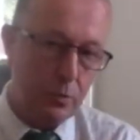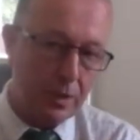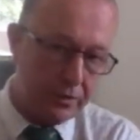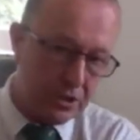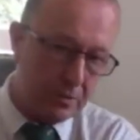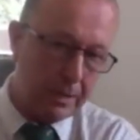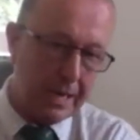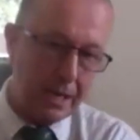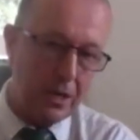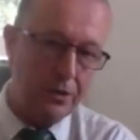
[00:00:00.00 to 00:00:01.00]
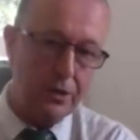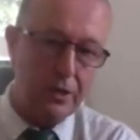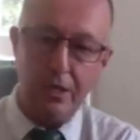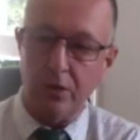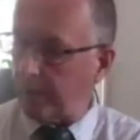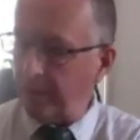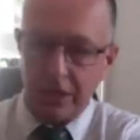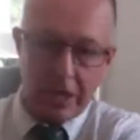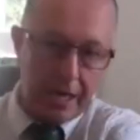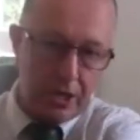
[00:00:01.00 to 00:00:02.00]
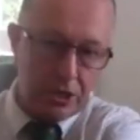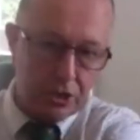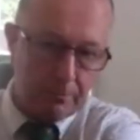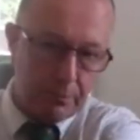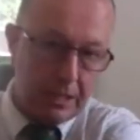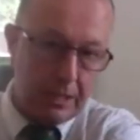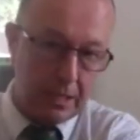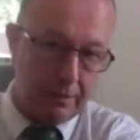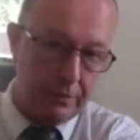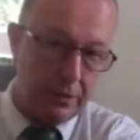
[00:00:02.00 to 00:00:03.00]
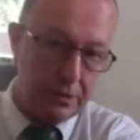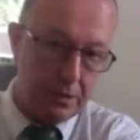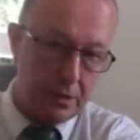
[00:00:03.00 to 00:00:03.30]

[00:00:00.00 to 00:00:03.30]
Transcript: whether it's a blanket underneath, whether the cage is completely covered,